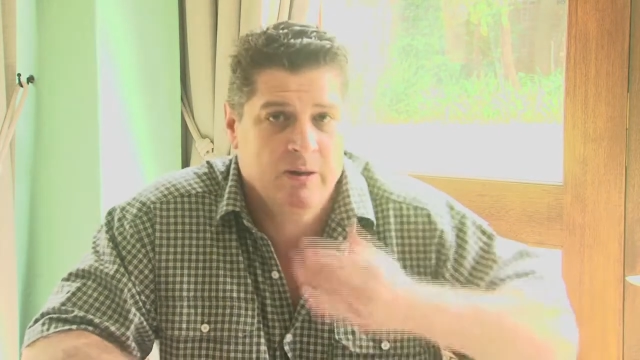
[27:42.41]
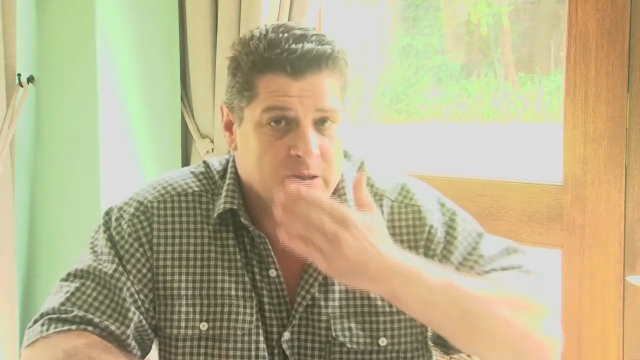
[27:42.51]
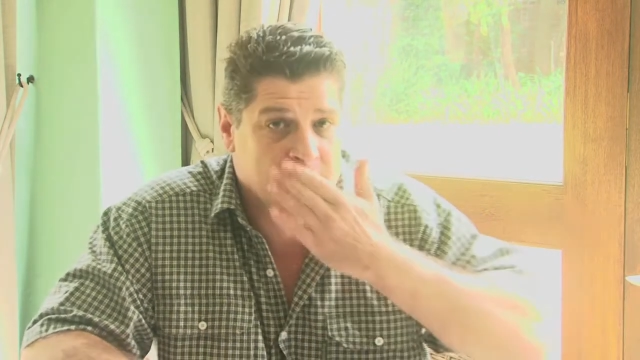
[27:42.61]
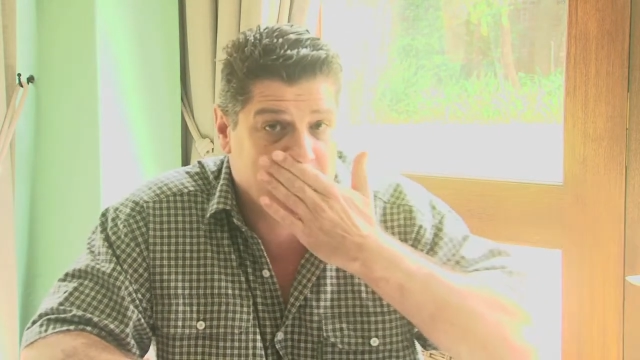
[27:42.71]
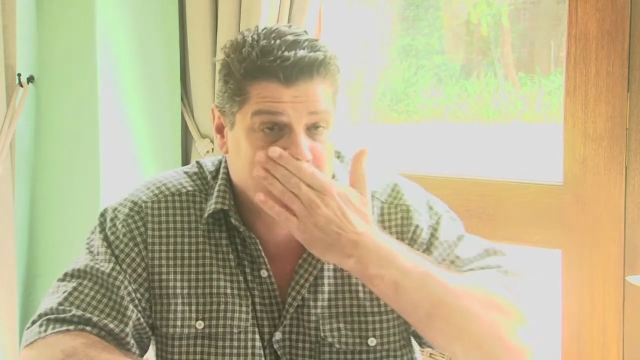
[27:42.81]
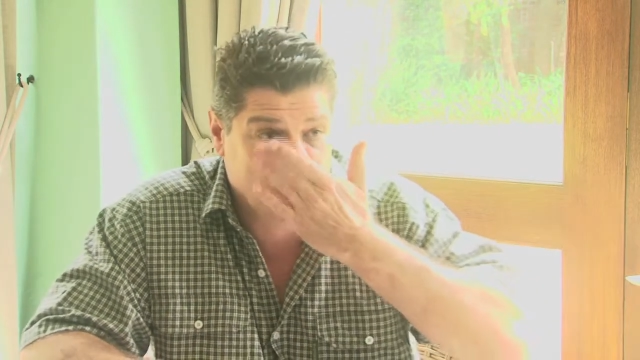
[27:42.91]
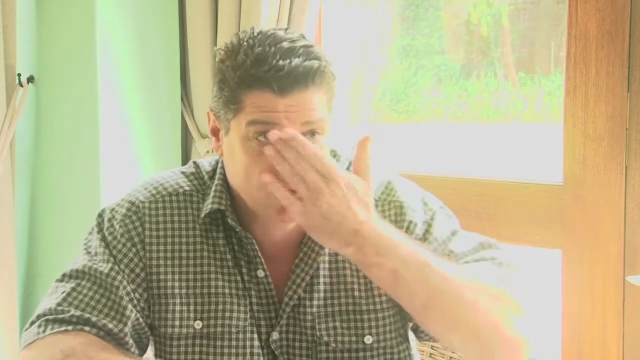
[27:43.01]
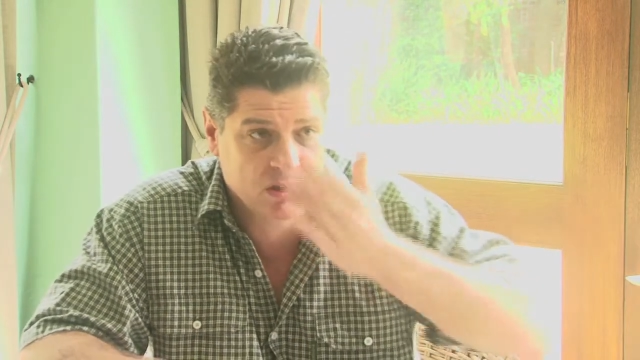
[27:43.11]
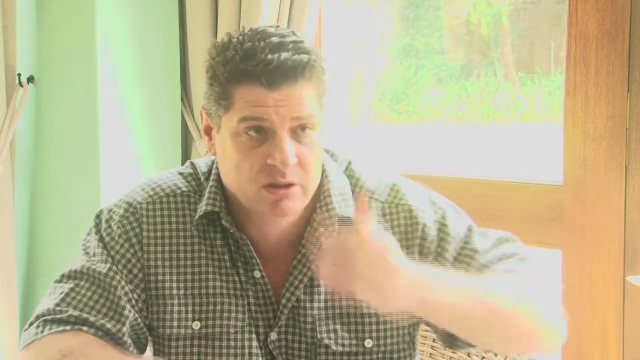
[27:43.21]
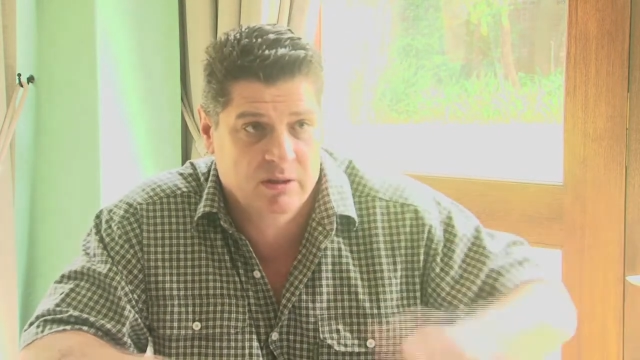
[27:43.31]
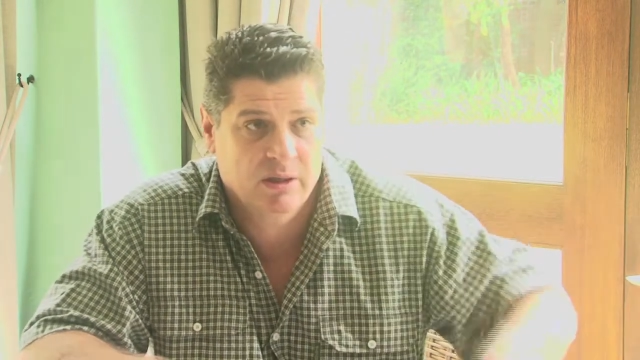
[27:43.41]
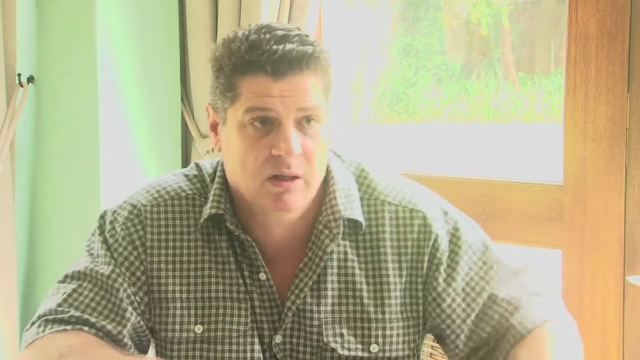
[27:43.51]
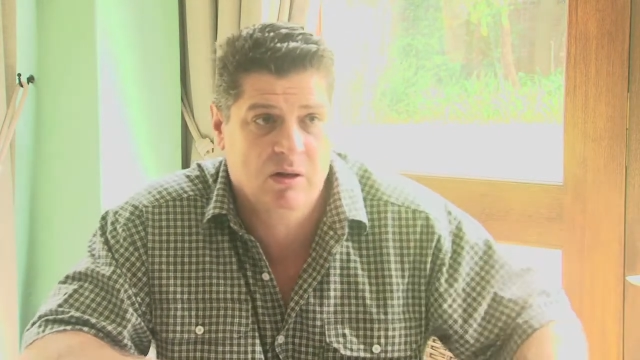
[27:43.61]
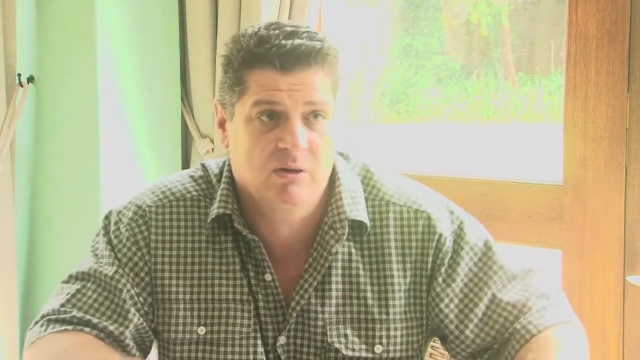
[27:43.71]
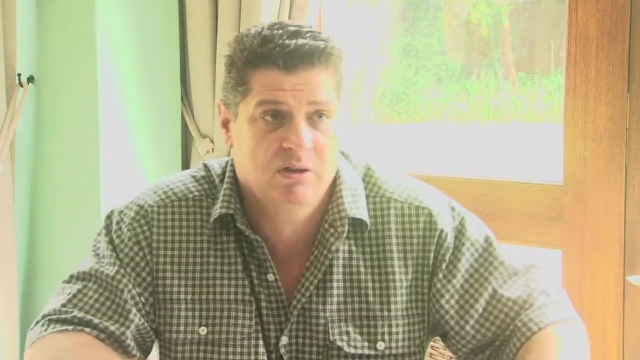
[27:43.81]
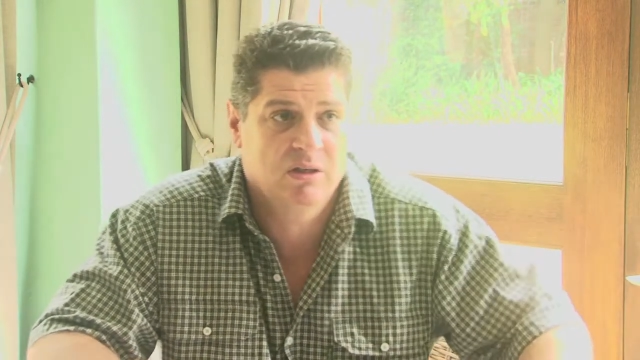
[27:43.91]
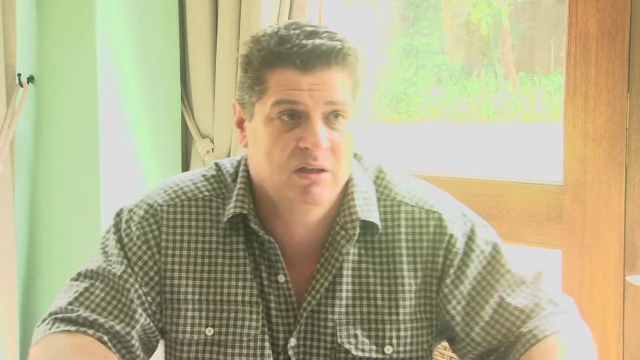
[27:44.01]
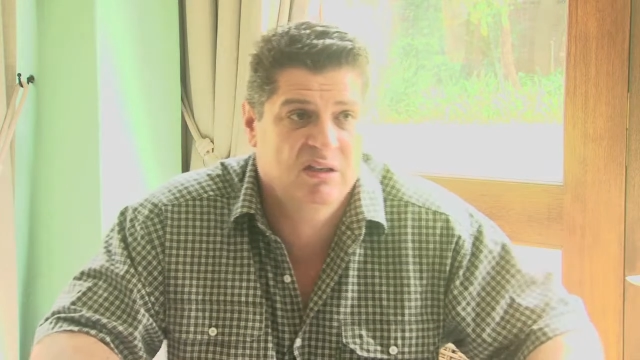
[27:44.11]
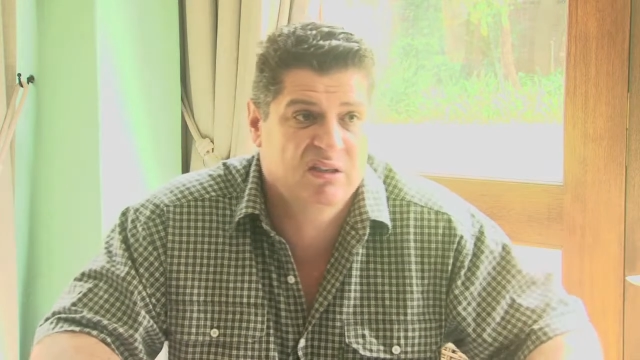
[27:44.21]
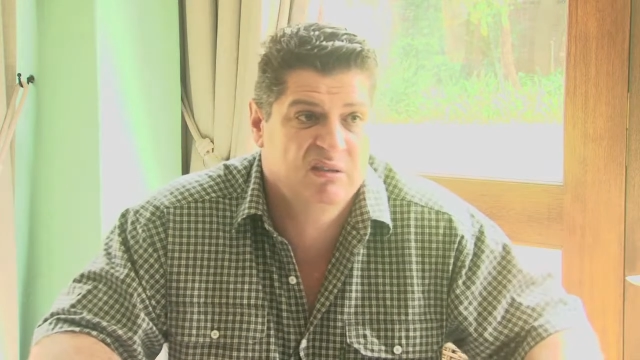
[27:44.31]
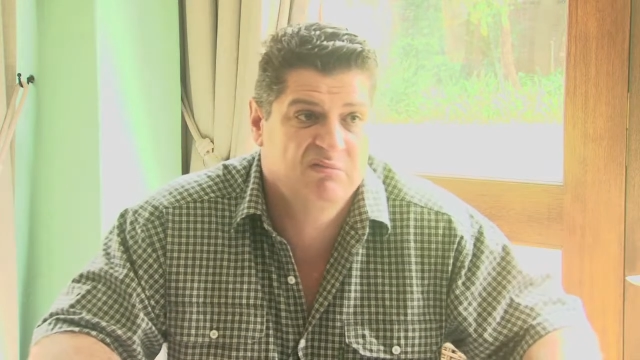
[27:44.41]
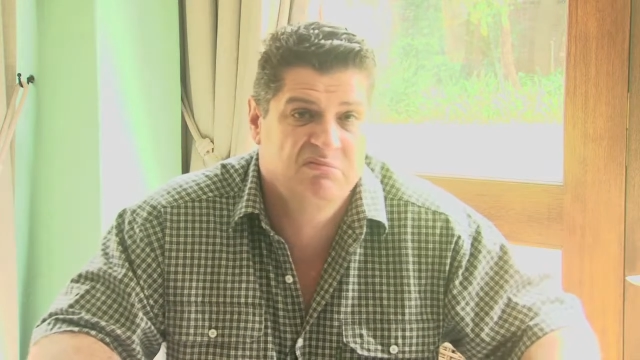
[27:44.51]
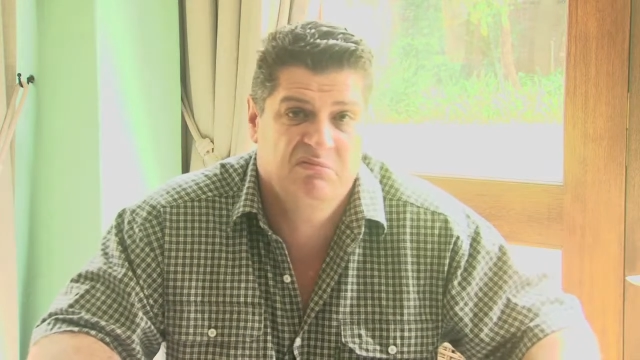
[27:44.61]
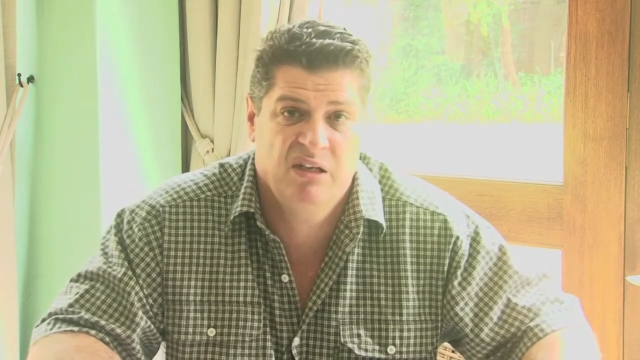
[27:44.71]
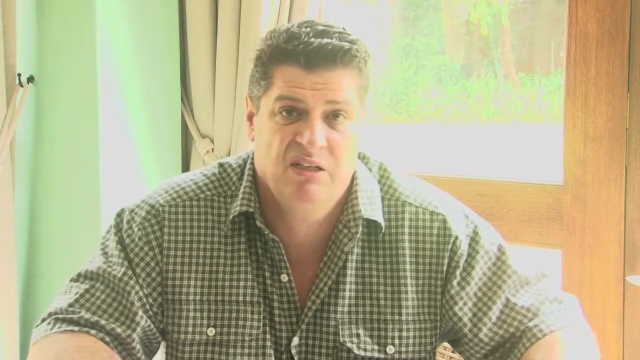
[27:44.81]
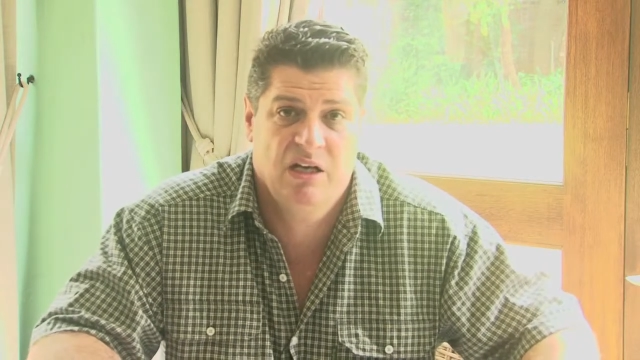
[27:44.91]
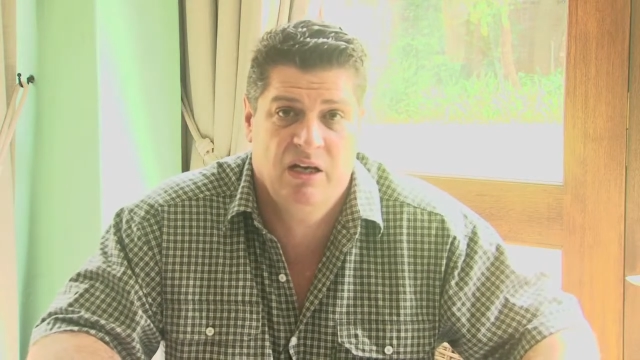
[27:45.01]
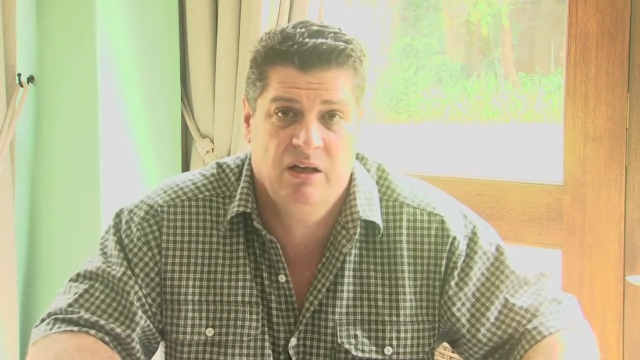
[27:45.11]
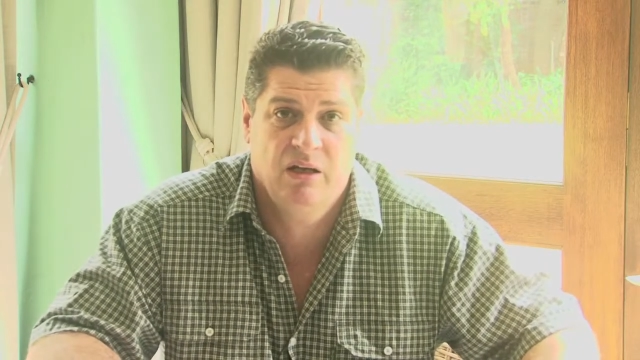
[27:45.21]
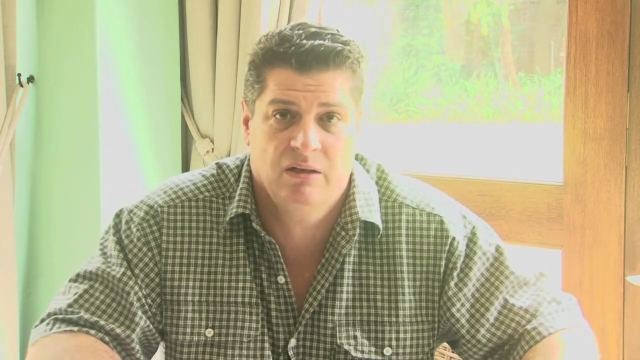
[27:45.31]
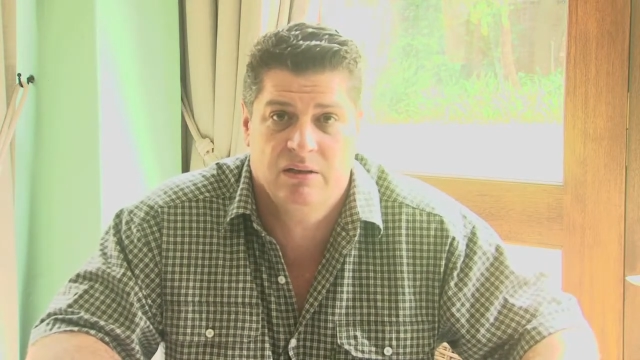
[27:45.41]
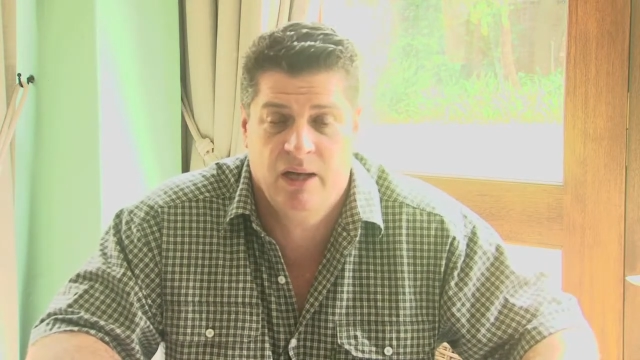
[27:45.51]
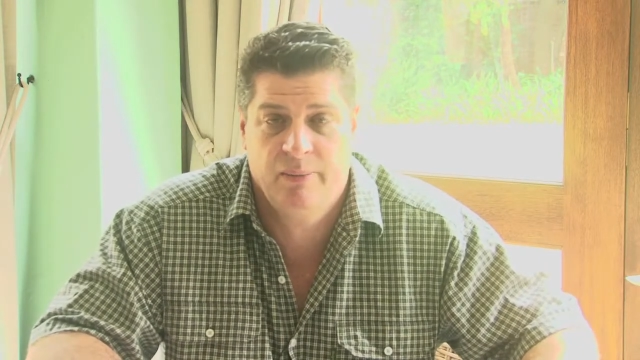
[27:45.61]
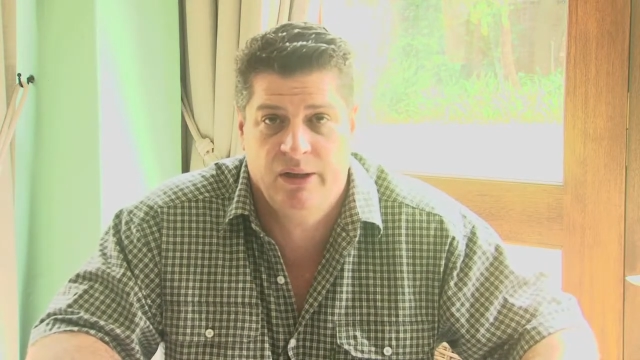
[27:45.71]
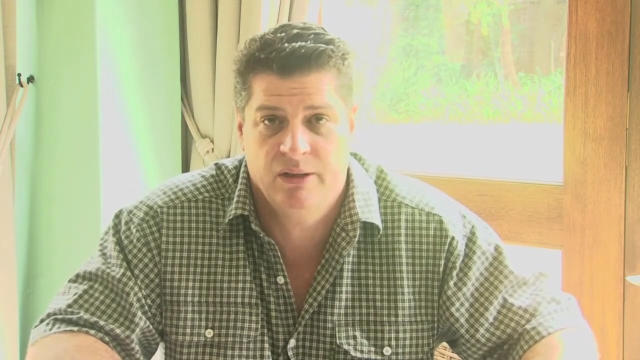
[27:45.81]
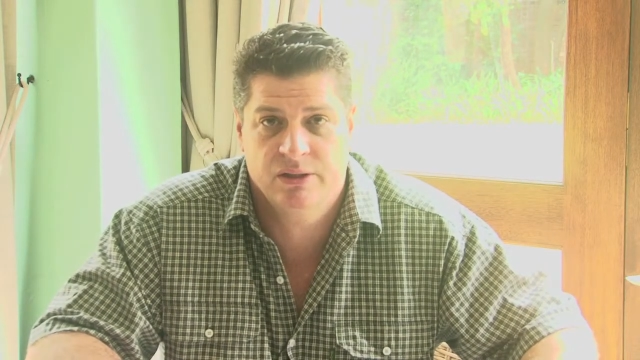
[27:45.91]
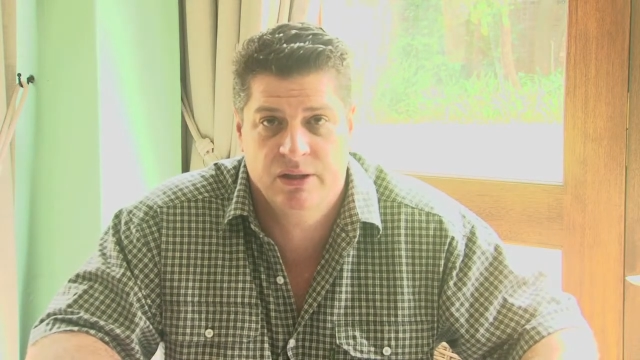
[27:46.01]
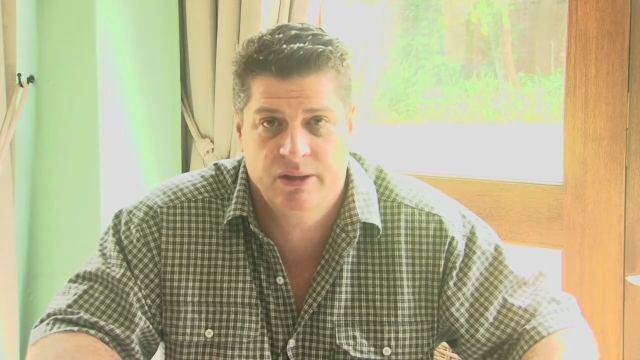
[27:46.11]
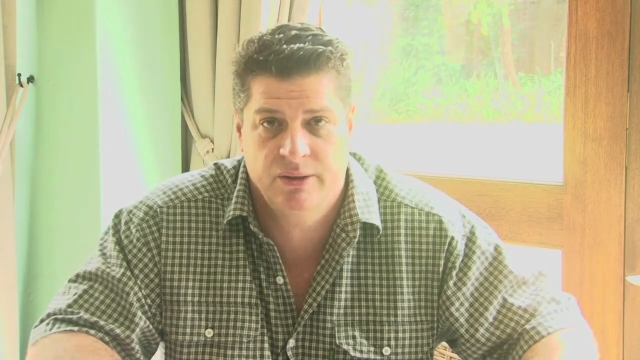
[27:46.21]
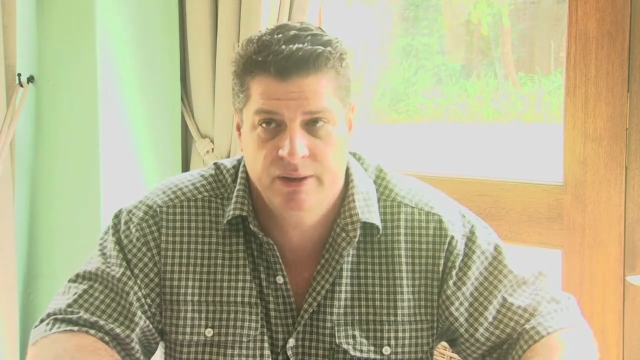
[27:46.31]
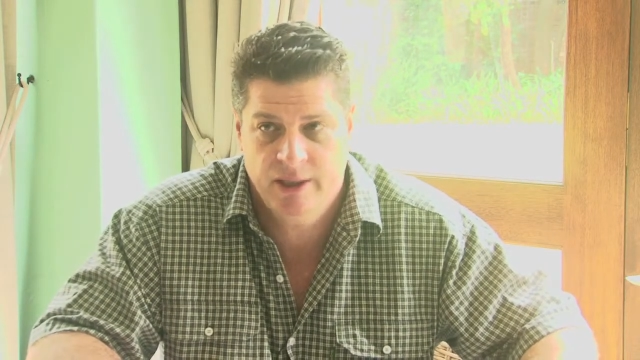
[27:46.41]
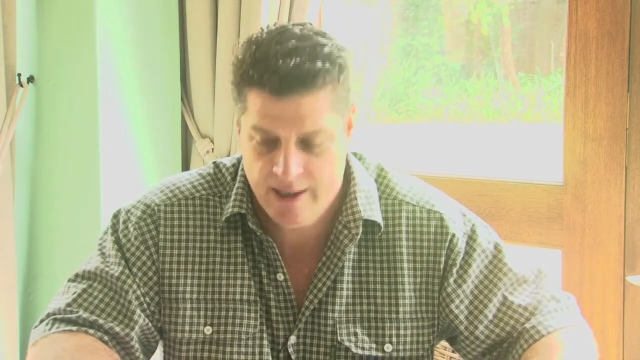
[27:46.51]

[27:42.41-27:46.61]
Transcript: So we're all used to it. The culture is basically there. It's happening. So